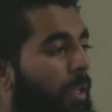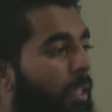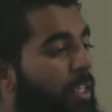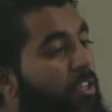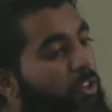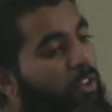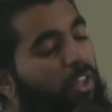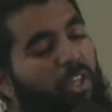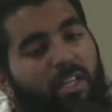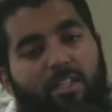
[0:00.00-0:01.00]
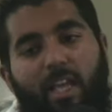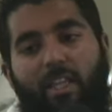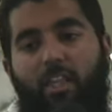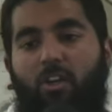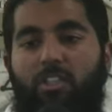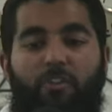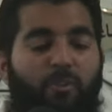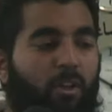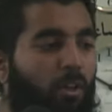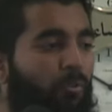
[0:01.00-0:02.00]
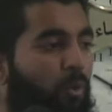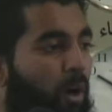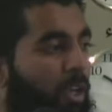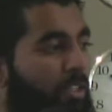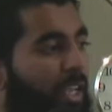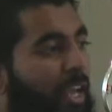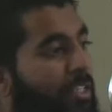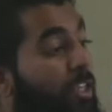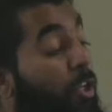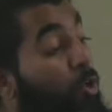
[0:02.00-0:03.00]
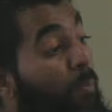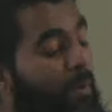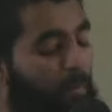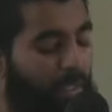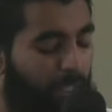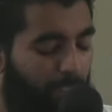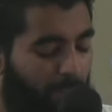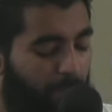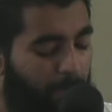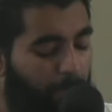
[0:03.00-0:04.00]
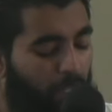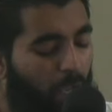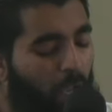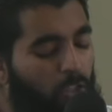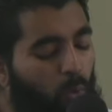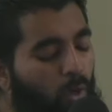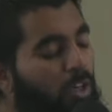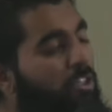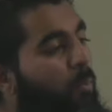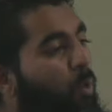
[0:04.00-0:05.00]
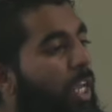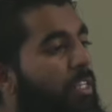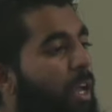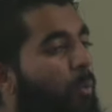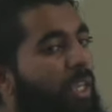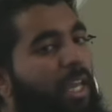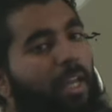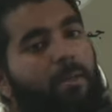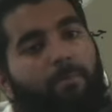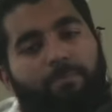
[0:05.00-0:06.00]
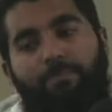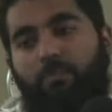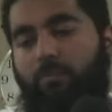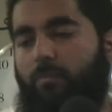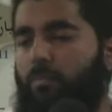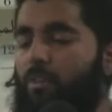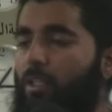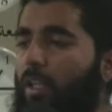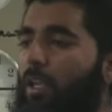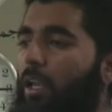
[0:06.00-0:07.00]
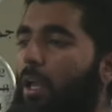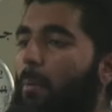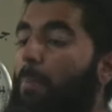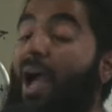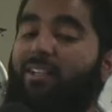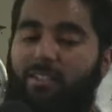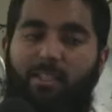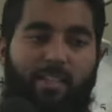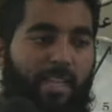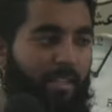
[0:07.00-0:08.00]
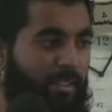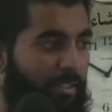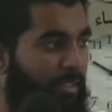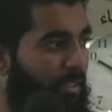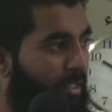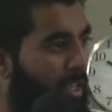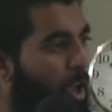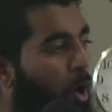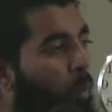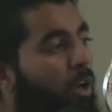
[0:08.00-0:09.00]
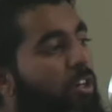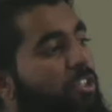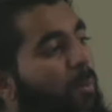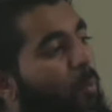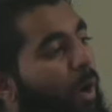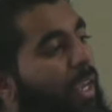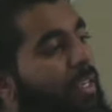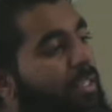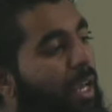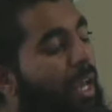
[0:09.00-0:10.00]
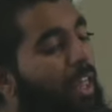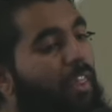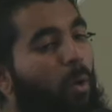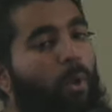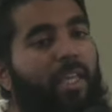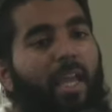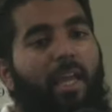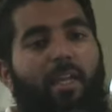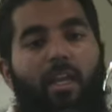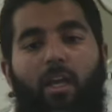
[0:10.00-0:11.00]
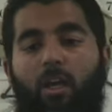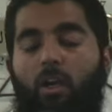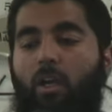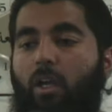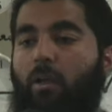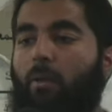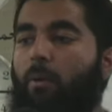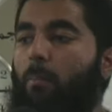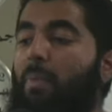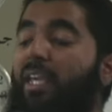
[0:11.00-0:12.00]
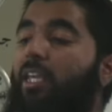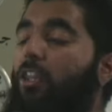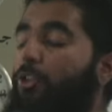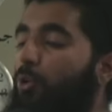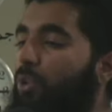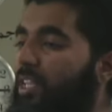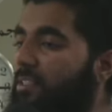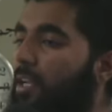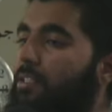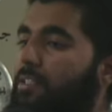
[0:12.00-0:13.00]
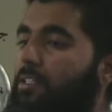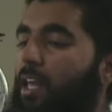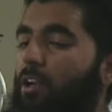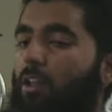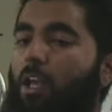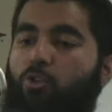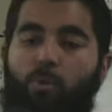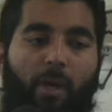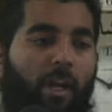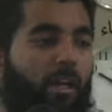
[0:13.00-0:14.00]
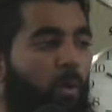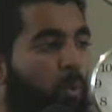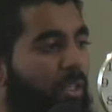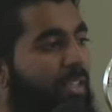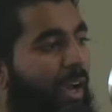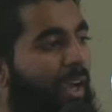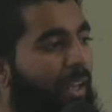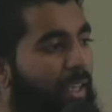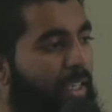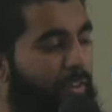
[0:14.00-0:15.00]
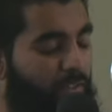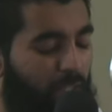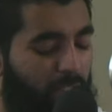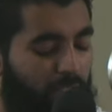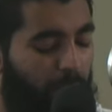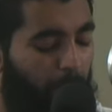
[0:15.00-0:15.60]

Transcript: These are the things that are difficult for us as human beings. So, what are some ways that we can pass the tests? What are some ways that we can make it through the tests that Allah subhanahu wa ta'ala He gives us?